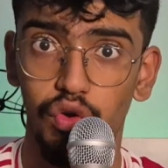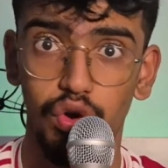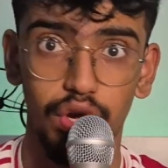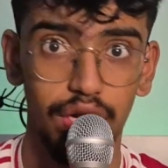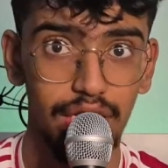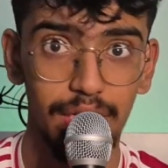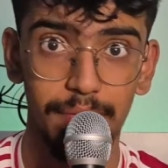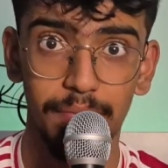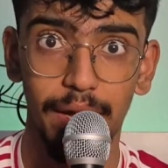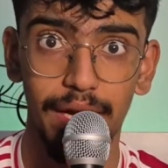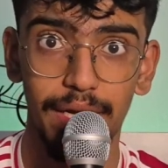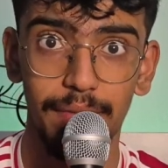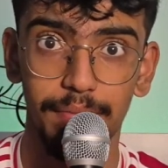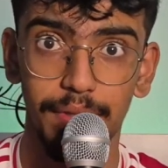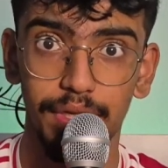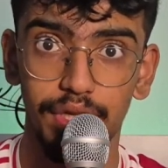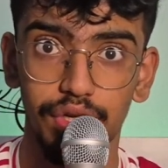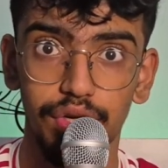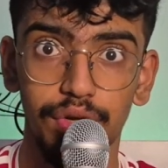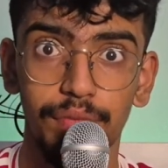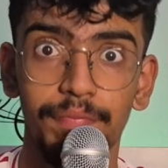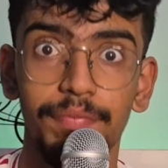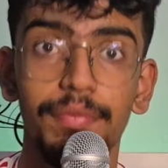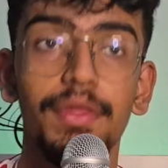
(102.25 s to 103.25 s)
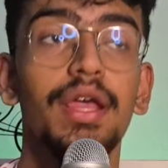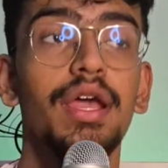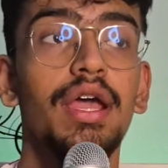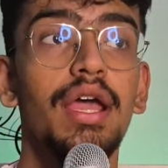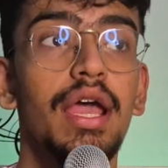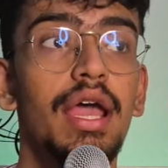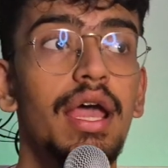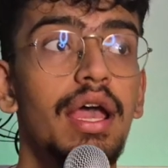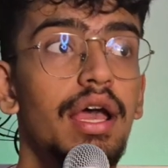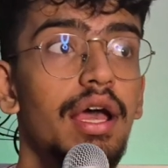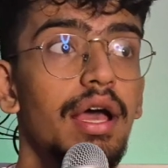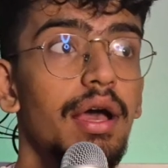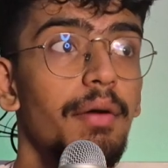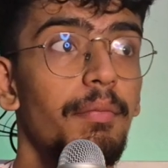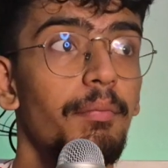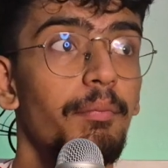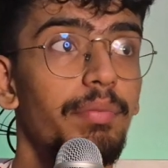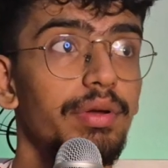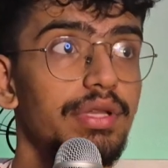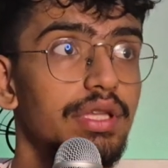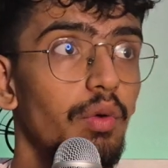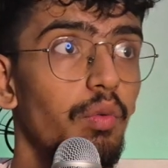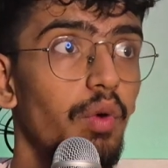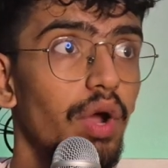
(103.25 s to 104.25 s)
He might be,
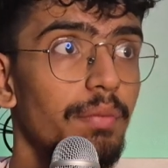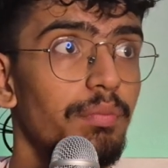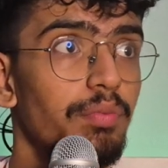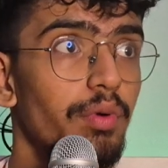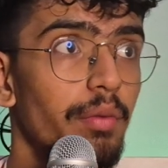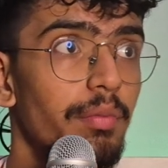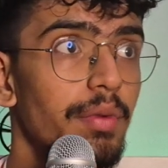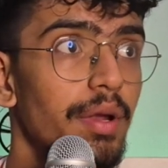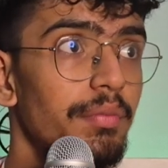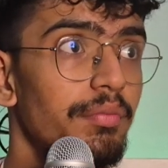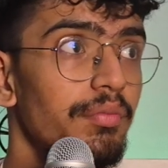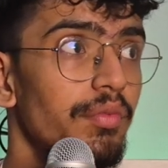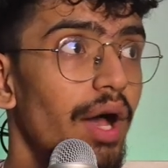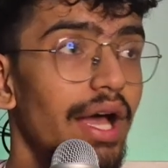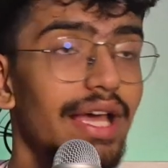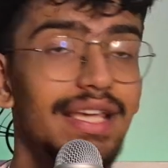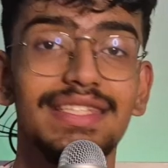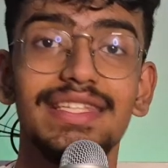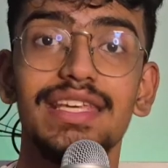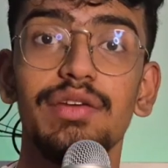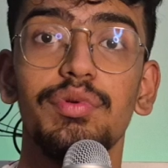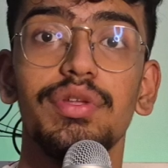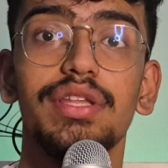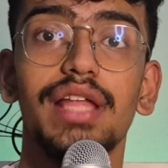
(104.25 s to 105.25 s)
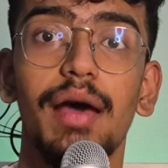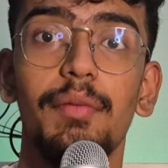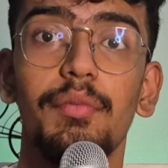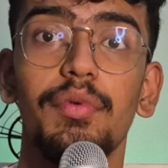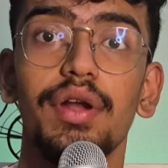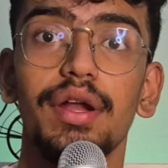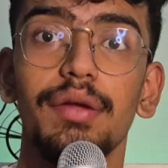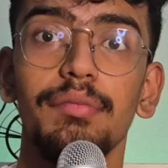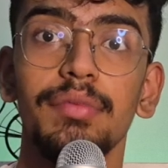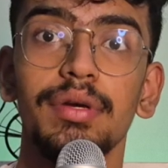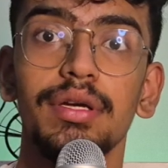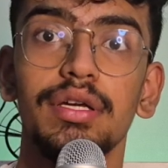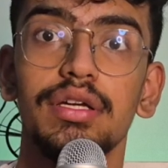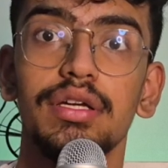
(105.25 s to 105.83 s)
But the one problem I see with Amorim